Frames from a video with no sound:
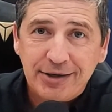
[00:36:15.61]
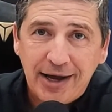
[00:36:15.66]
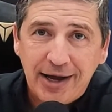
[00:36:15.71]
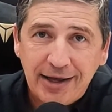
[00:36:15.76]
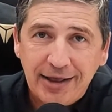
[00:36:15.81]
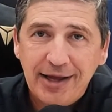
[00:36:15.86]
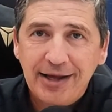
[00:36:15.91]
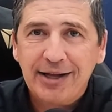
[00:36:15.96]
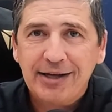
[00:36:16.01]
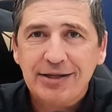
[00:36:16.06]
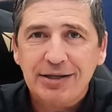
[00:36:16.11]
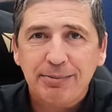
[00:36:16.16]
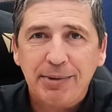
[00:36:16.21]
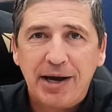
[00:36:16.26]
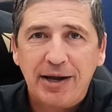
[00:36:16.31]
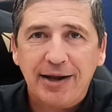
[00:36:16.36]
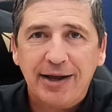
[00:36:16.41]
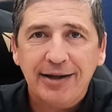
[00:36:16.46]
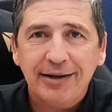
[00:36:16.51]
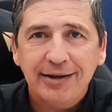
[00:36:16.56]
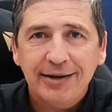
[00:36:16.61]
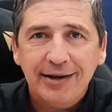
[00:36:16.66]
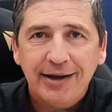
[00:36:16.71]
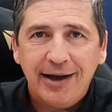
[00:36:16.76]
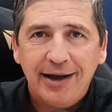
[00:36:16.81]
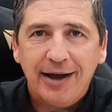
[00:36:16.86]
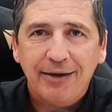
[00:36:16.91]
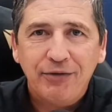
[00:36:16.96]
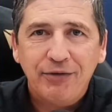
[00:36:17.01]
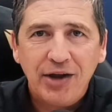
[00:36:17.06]
I think that's about it.
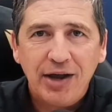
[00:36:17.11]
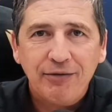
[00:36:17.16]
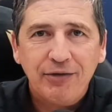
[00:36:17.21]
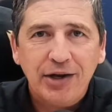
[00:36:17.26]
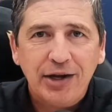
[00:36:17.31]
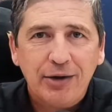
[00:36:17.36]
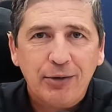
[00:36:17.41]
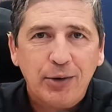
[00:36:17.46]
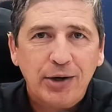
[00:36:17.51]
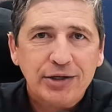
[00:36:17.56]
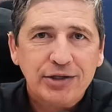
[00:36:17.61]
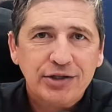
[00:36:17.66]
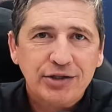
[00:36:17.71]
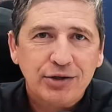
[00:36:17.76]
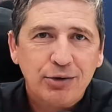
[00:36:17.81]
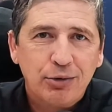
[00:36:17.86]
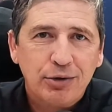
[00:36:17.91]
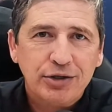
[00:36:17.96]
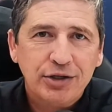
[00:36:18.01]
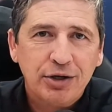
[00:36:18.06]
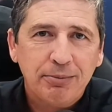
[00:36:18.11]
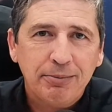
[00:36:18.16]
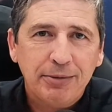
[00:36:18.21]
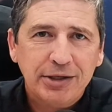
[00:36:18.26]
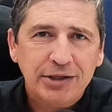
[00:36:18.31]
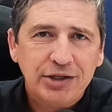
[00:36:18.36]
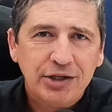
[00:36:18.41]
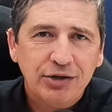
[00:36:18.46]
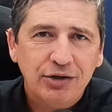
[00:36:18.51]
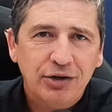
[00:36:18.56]
If you have any questions, of course, don't
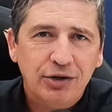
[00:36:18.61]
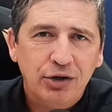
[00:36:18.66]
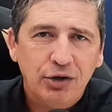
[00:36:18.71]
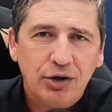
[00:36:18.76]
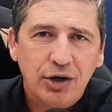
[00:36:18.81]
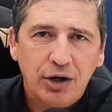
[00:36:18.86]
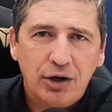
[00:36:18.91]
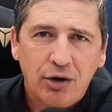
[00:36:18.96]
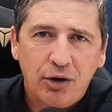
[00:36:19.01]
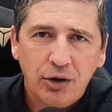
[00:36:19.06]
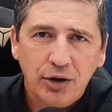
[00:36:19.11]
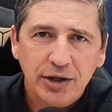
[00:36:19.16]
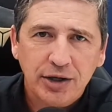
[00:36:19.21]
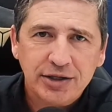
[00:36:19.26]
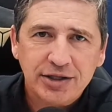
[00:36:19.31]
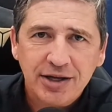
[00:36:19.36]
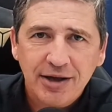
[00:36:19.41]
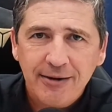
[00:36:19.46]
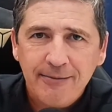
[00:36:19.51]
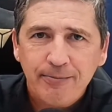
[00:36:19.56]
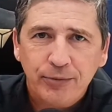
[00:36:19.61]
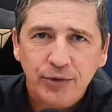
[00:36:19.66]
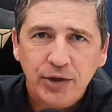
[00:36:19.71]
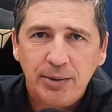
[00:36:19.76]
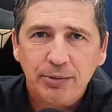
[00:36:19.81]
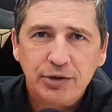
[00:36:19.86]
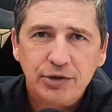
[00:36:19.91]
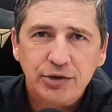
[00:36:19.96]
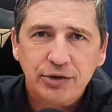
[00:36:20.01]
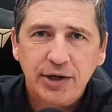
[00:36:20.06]
mention you, can call us.
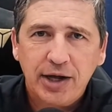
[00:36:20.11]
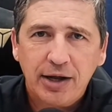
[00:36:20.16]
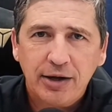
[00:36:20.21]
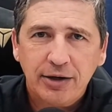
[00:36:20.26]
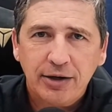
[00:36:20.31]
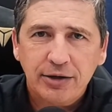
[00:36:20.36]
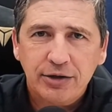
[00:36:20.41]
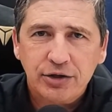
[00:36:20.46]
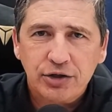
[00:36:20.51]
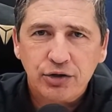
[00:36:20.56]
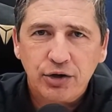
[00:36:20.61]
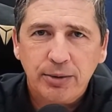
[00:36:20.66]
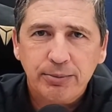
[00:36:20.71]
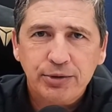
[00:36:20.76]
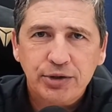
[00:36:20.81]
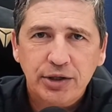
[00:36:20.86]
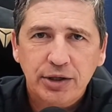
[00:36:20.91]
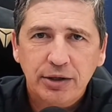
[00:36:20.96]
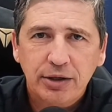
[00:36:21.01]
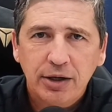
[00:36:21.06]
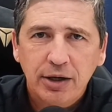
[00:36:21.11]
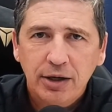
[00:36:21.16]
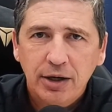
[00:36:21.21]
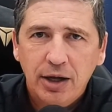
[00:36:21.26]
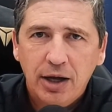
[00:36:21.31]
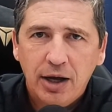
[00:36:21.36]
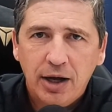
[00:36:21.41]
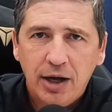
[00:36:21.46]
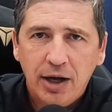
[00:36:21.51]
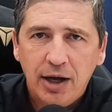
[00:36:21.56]
Numbers are down in the description
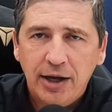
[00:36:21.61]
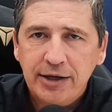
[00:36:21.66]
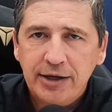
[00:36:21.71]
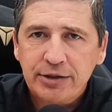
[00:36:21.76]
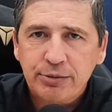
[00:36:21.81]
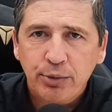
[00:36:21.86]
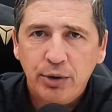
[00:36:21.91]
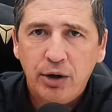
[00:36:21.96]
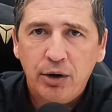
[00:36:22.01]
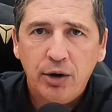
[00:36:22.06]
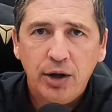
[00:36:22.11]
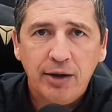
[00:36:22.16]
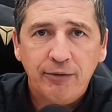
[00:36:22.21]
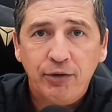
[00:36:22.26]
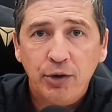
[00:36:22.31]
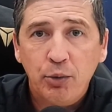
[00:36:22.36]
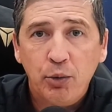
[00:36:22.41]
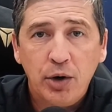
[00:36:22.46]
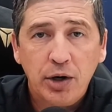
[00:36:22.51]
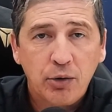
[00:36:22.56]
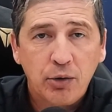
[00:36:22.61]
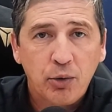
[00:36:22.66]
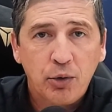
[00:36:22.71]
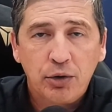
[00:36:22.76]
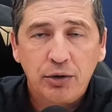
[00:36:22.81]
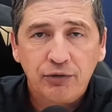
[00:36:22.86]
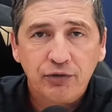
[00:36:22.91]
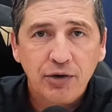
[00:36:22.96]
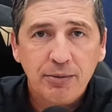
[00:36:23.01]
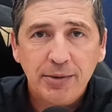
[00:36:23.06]
uh, as well. If you want to
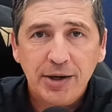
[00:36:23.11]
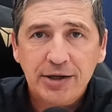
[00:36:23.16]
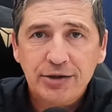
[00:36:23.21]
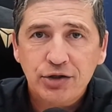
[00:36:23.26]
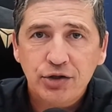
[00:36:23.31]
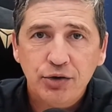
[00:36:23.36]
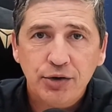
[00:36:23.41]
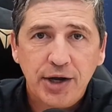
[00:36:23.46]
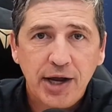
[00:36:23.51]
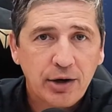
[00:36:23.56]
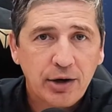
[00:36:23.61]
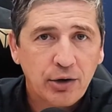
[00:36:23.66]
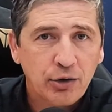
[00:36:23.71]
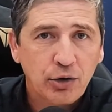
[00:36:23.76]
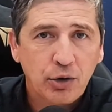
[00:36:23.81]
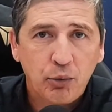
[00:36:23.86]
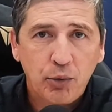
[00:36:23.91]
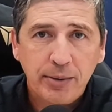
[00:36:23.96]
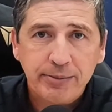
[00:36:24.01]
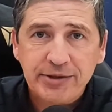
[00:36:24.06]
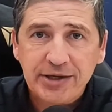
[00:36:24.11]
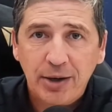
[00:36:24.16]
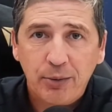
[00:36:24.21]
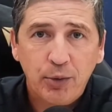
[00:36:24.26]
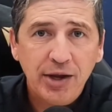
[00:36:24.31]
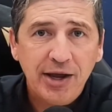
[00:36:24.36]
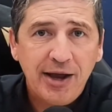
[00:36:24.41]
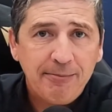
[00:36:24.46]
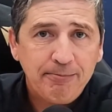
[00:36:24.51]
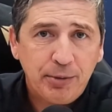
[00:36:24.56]
order from us, you can go to our website.
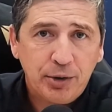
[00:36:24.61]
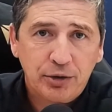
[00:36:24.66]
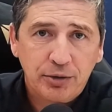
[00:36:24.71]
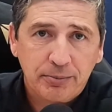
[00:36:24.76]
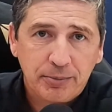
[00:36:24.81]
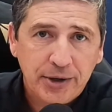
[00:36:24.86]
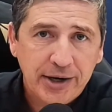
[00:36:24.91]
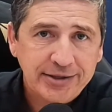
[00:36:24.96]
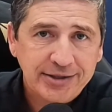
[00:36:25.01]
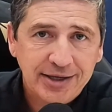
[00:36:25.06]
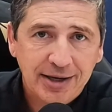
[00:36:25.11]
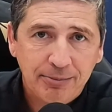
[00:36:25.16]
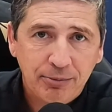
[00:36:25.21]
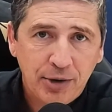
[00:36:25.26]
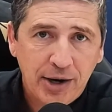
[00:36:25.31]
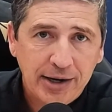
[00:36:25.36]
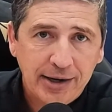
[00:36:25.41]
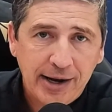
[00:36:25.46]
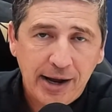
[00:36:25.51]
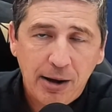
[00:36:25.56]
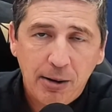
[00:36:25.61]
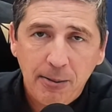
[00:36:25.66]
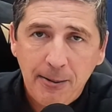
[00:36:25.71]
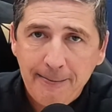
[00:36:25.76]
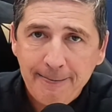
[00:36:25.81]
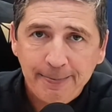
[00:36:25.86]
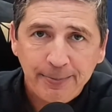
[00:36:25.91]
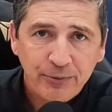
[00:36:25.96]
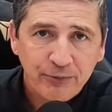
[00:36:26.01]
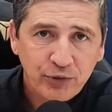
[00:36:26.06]
We have build and price up right now
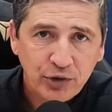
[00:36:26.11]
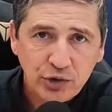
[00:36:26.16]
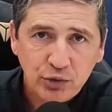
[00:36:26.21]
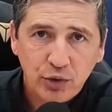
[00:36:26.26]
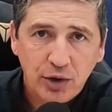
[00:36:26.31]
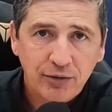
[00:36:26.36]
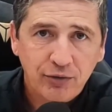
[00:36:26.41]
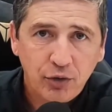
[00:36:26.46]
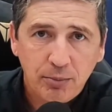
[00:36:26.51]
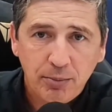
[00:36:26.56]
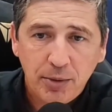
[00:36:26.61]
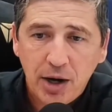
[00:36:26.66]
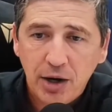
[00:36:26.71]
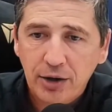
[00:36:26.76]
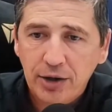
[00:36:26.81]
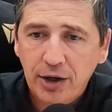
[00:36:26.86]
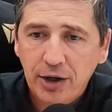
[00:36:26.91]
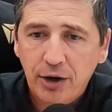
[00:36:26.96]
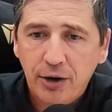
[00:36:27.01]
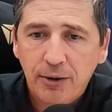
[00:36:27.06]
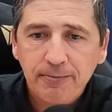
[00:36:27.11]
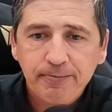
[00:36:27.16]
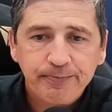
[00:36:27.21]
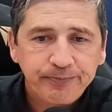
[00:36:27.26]
for 24 model year.